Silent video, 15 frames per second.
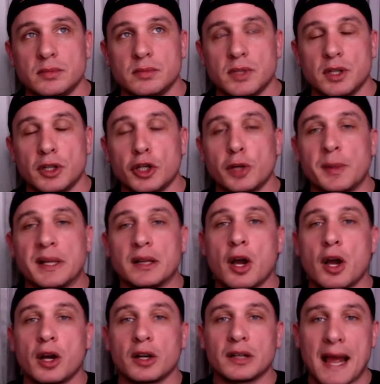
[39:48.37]
a little bit
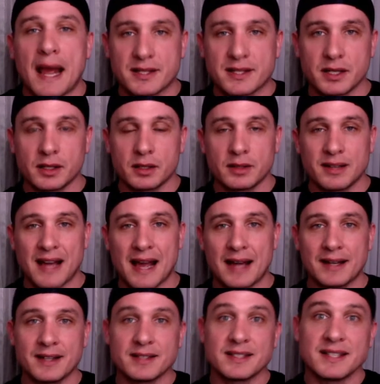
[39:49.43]
longer lasting,
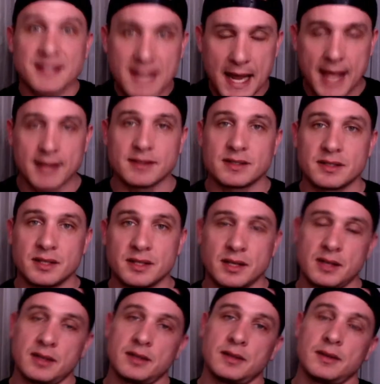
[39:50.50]
not as intense.
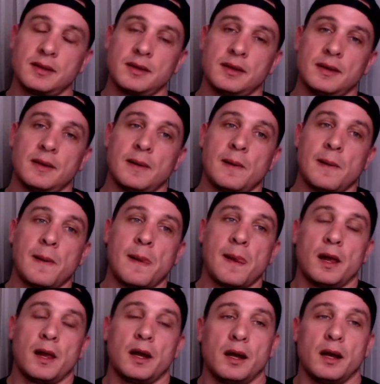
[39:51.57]

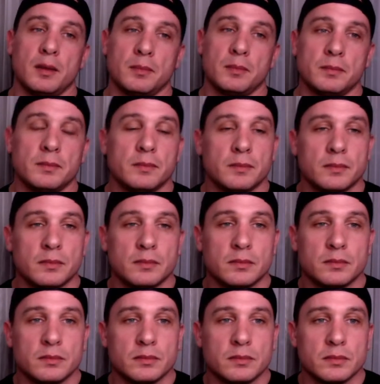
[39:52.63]
Um,
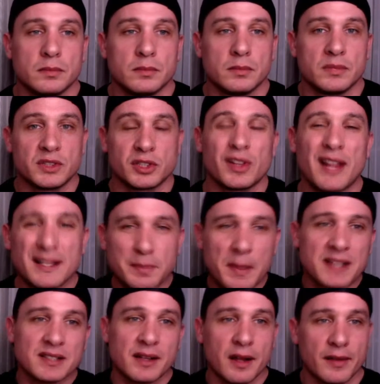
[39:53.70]
so that's
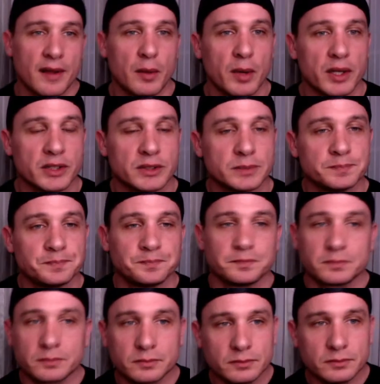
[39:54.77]
basically how that works.
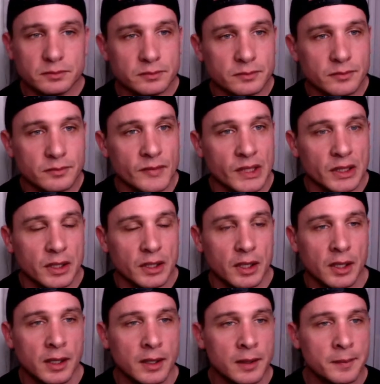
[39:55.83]

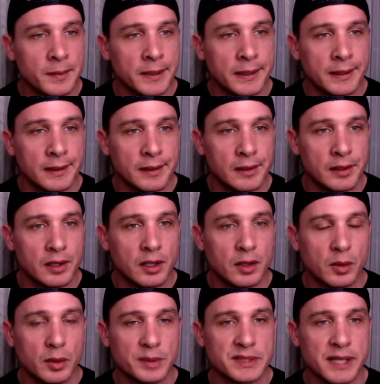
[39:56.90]
Um,
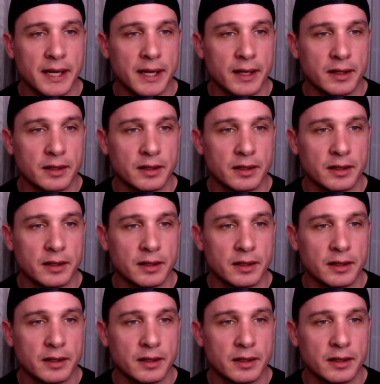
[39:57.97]
where is that at?